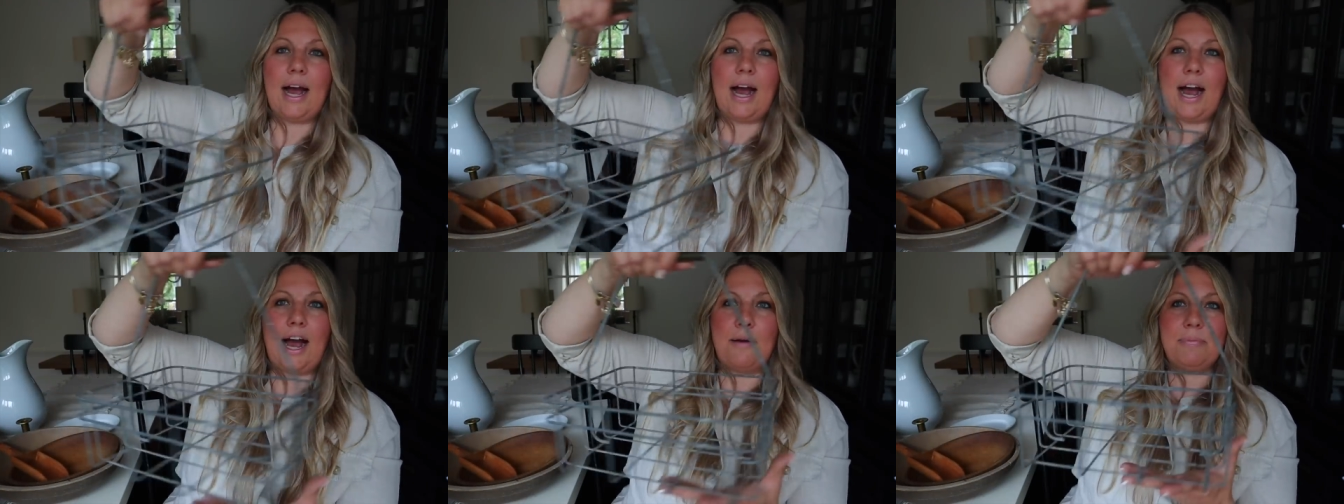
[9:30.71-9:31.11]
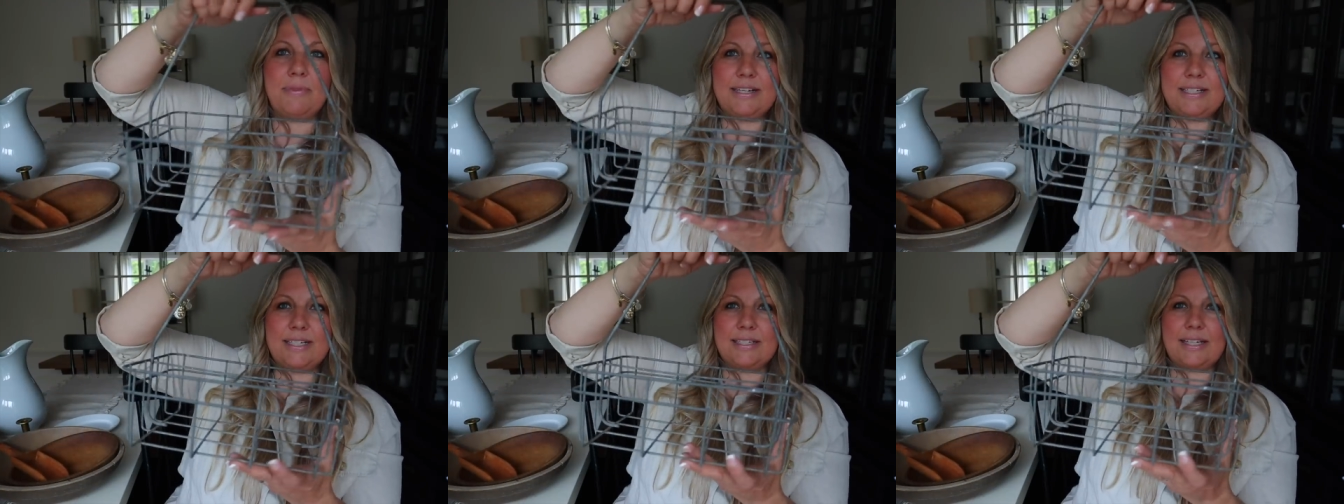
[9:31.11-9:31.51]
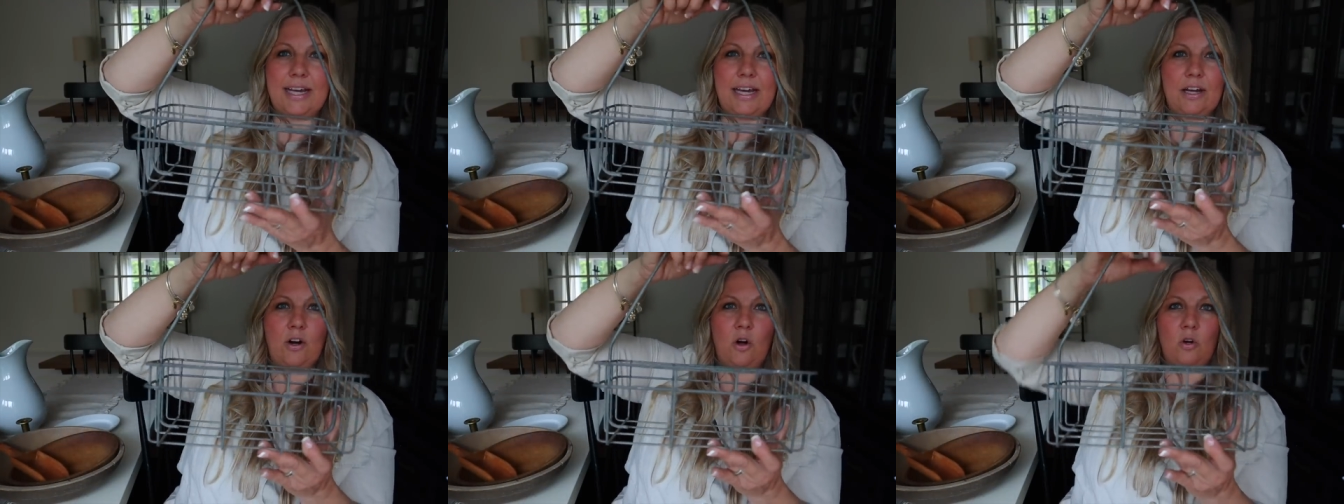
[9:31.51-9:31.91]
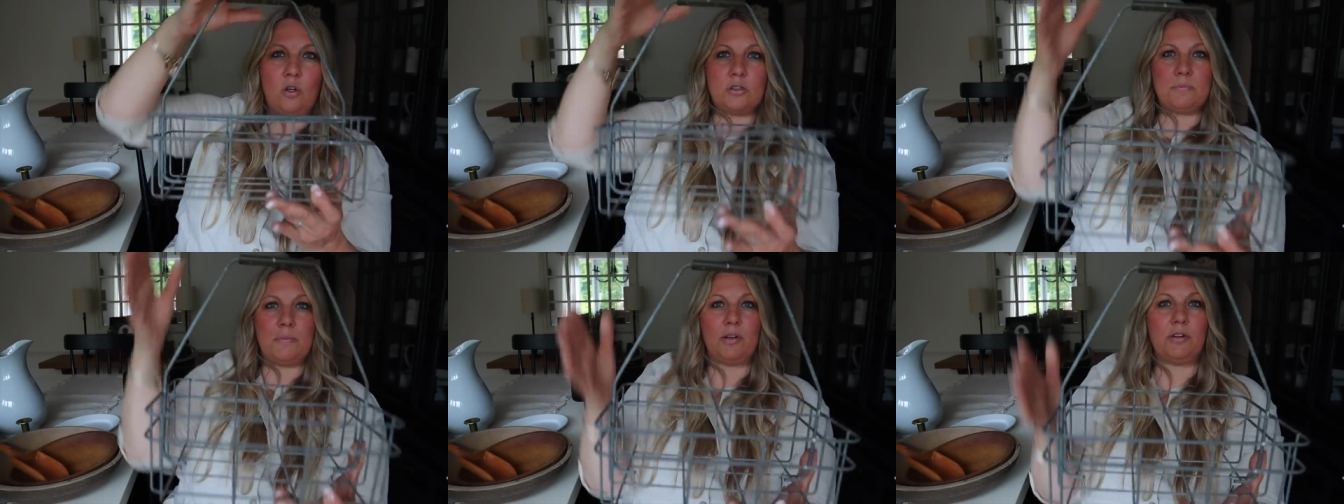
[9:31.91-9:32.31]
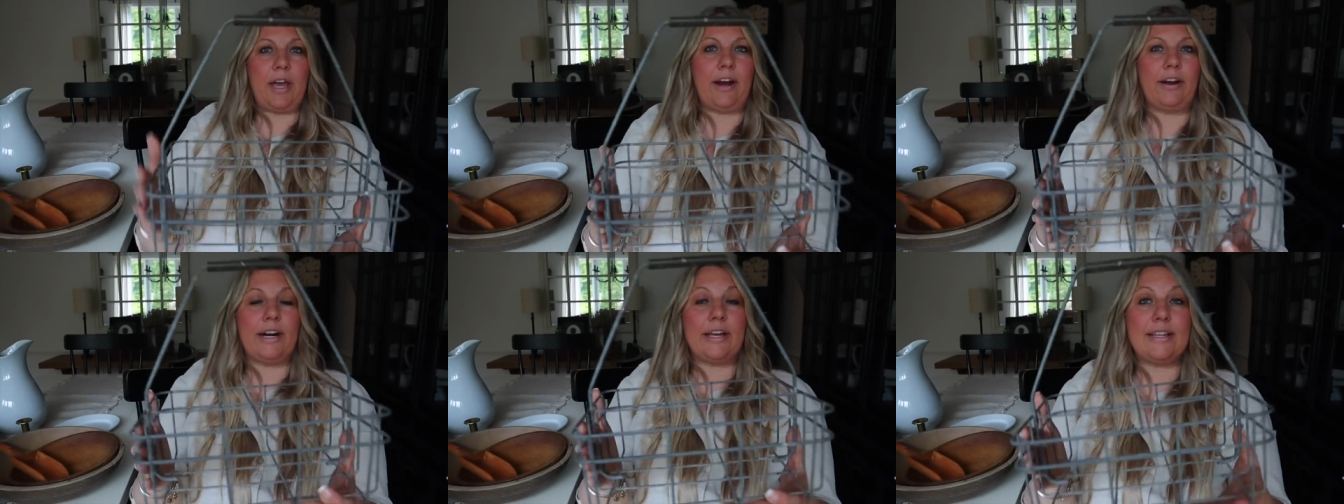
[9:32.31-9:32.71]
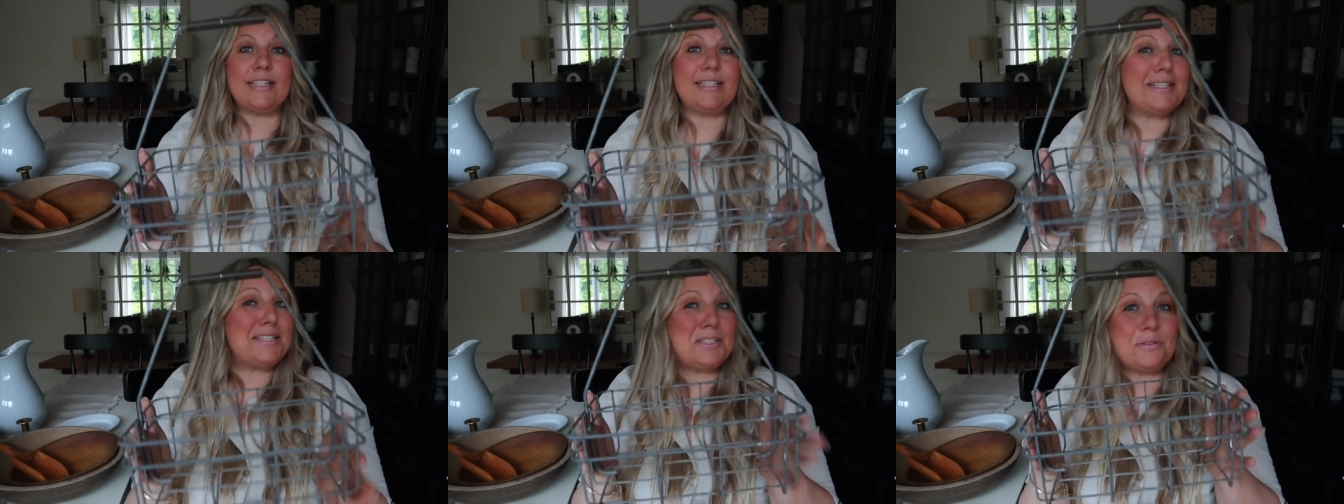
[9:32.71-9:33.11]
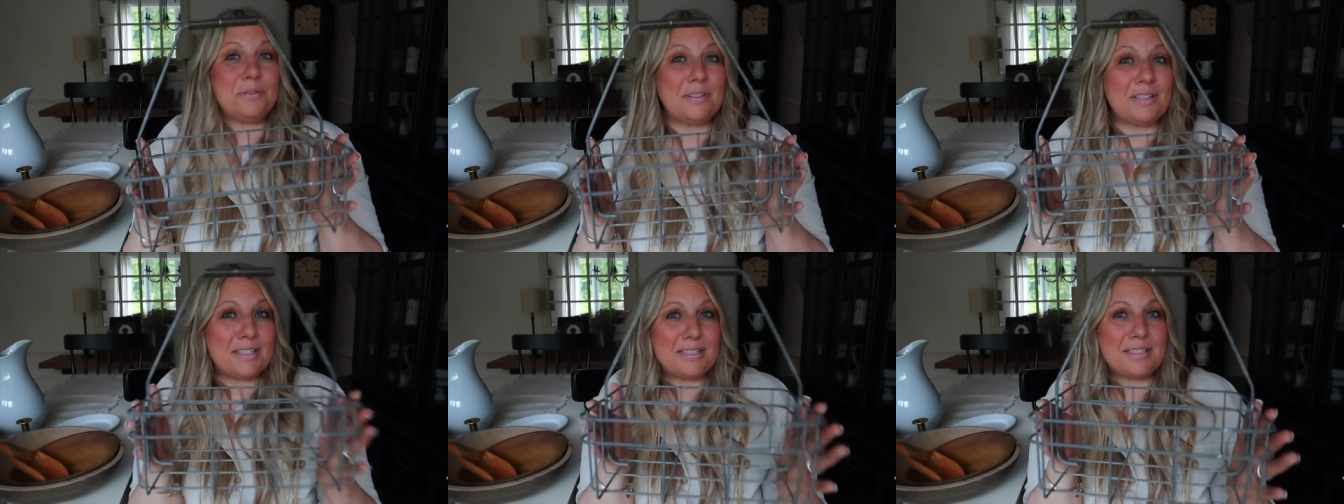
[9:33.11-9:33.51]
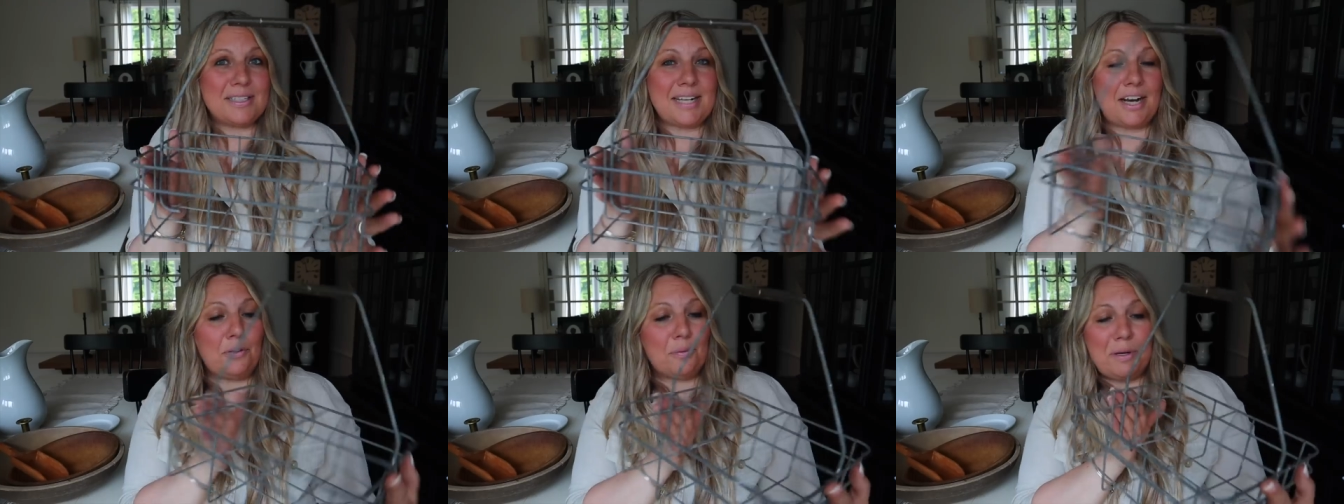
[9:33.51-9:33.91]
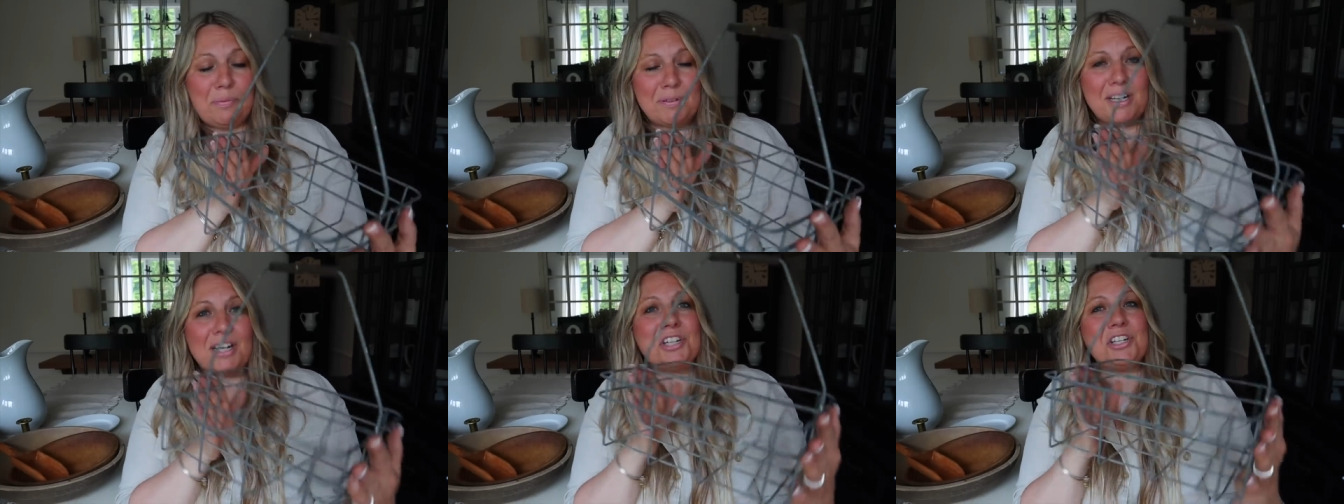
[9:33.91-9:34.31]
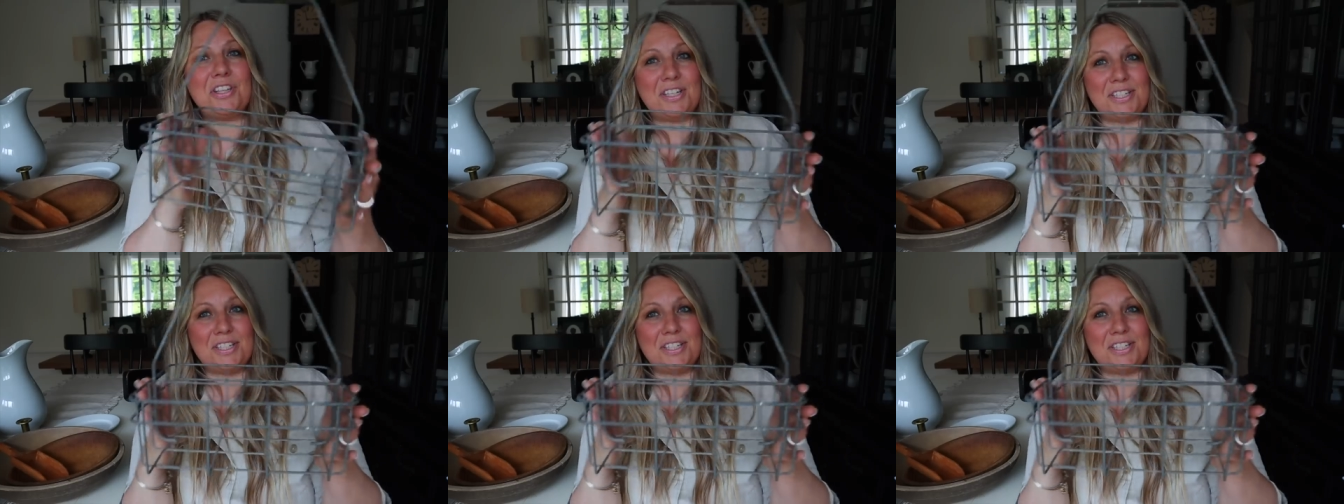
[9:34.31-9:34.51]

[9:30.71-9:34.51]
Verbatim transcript: Um, this is like an old milk carrier. This is, this is not a reproduction.